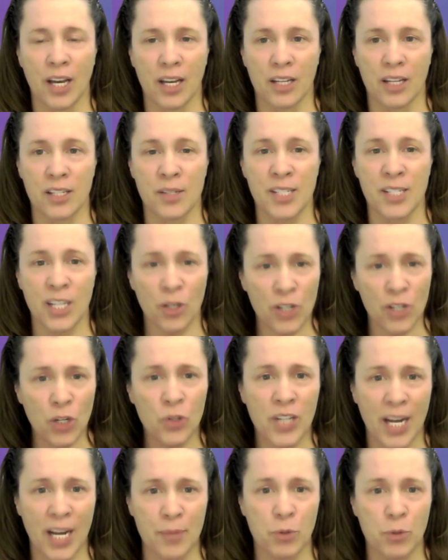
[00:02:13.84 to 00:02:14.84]

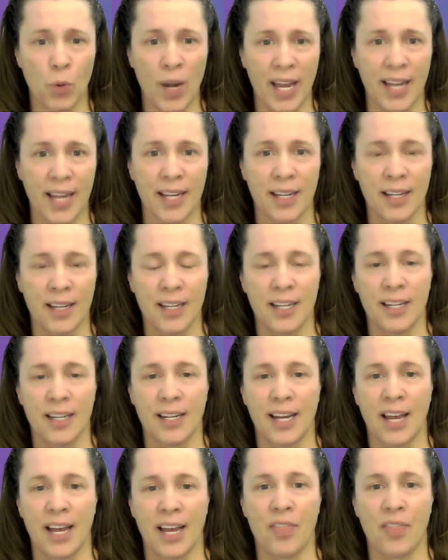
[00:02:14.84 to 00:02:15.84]
stereotyped way.
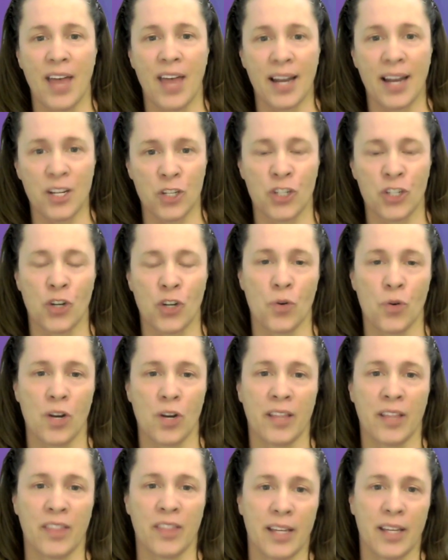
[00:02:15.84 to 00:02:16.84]
And that is shown
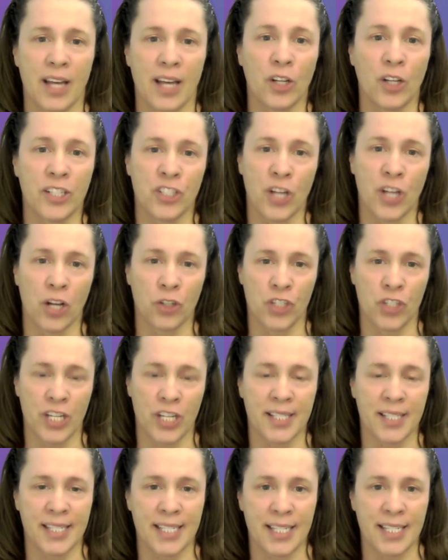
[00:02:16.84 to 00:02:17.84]
in the
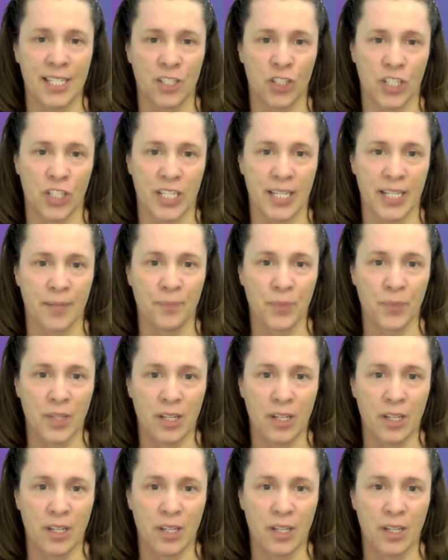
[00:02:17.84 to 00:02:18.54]
LGS EEG.